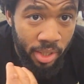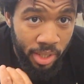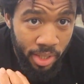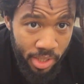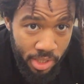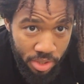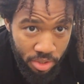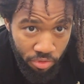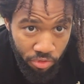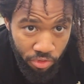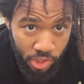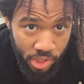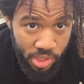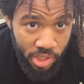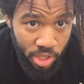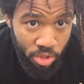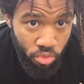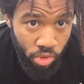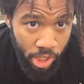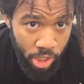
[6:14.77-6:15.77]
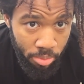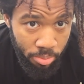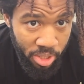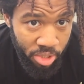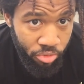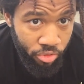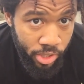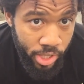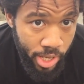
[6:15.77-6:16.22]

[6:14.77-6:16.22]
Here's a fix I'd recommend for